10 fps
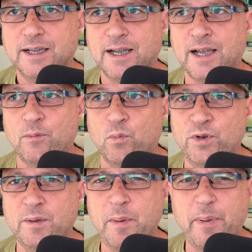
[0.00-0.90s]
um,
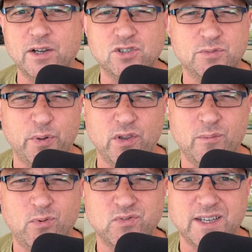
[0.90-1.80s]
wouldn't it be better just putting
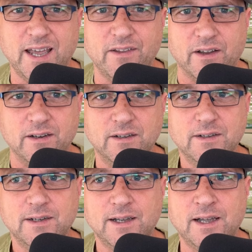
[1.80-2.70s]
them both together
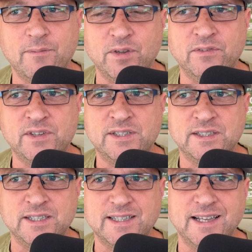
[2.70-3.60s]
and they,
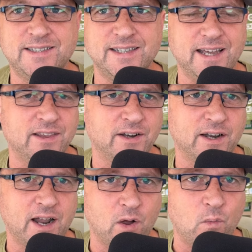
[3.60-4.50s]
stand together
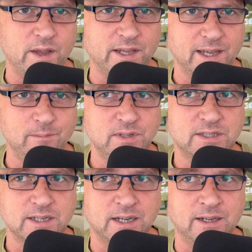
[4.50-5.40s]
at away
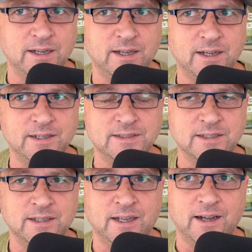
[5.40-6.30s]
games at, and
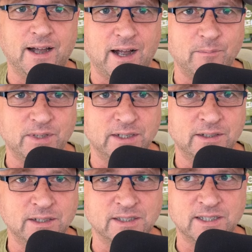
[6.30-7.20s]
at
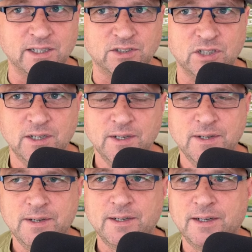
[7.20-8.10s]
Hampden, etc.
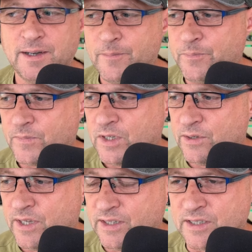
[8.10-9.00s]
Um,
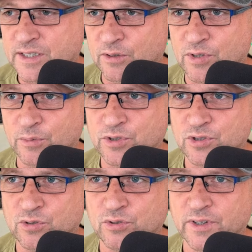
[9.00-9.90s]
you'd think that Celtic would
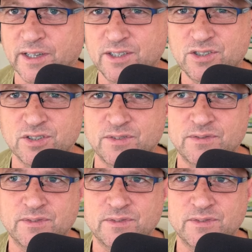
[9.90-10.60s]
just go right. Let's just,